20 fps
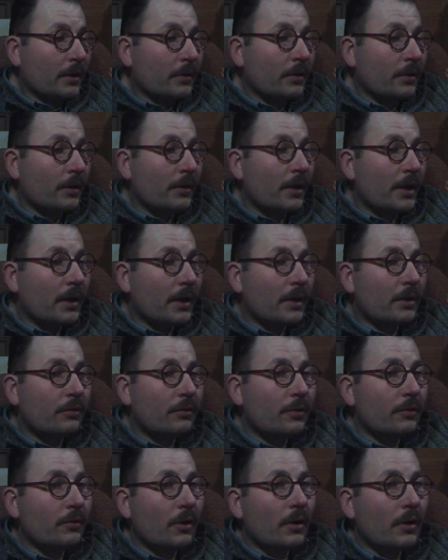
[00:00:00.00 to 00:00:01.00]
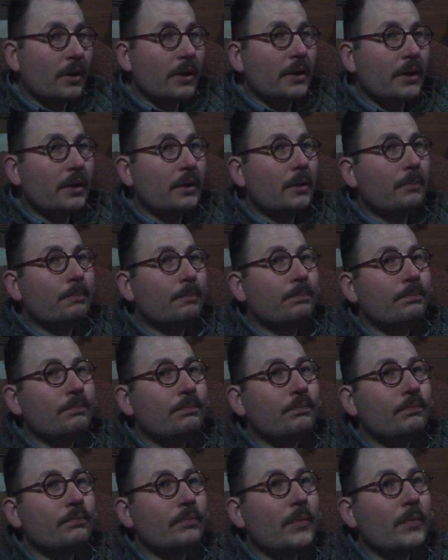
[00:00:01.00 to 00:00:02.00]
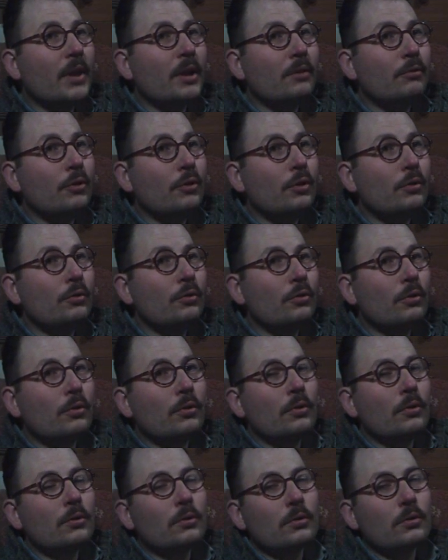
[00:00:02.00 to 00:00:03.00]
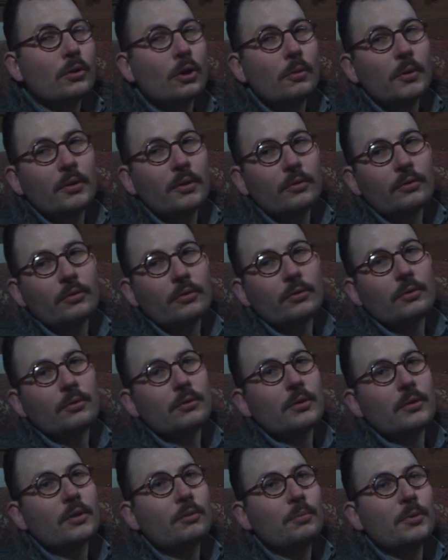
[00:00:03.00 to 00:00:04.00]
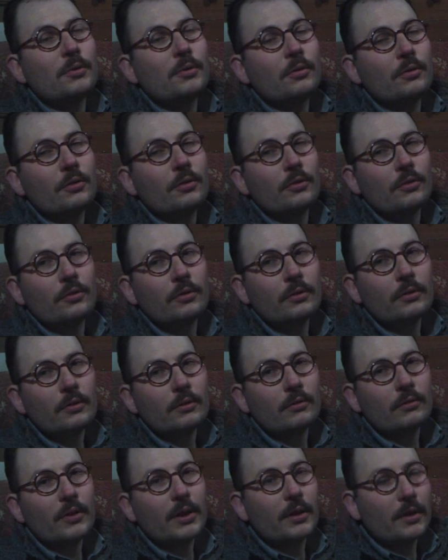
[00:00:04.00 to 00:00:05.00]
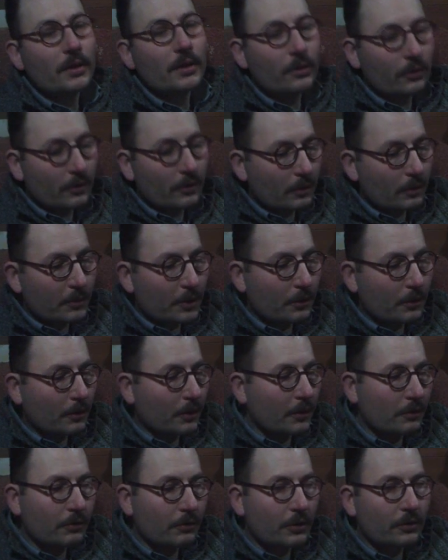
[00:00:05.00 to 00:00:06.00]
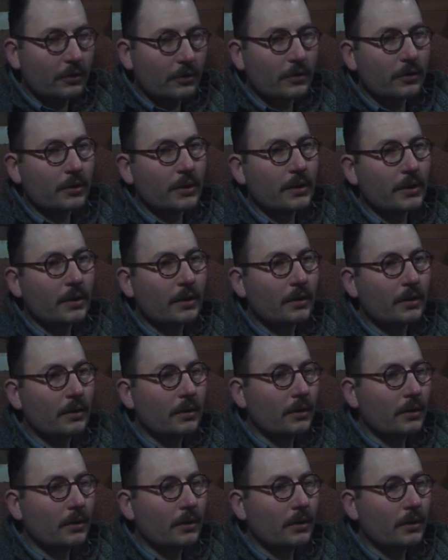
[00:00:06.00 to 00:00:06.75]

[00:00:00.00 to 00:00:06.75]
So yeah, if you've got any views or comments or experiences of that nature, that would be quite interesting to hear.